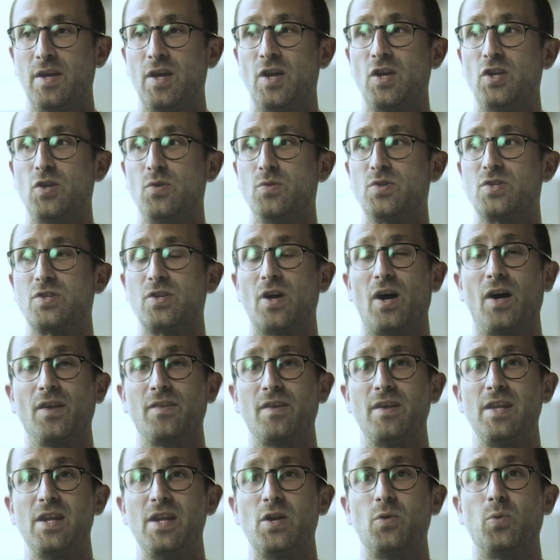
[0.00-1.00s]
You start
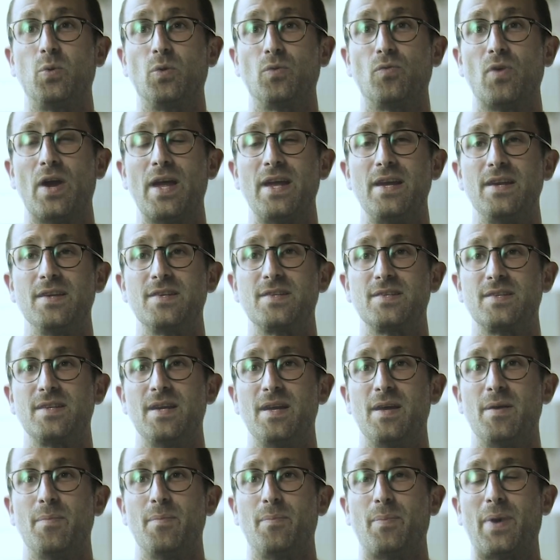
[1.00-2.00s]
an equal race
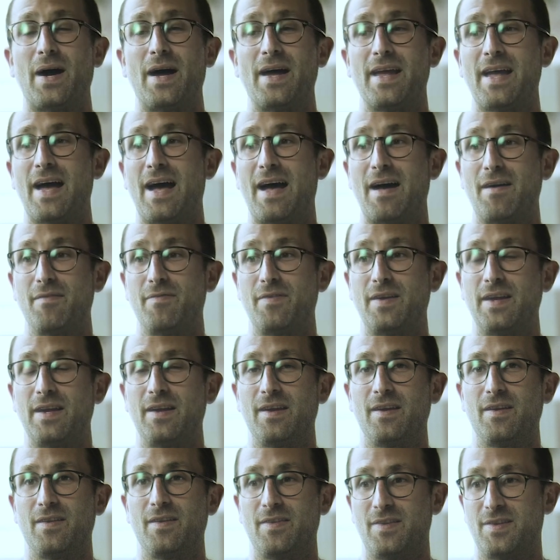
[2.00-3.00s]
by having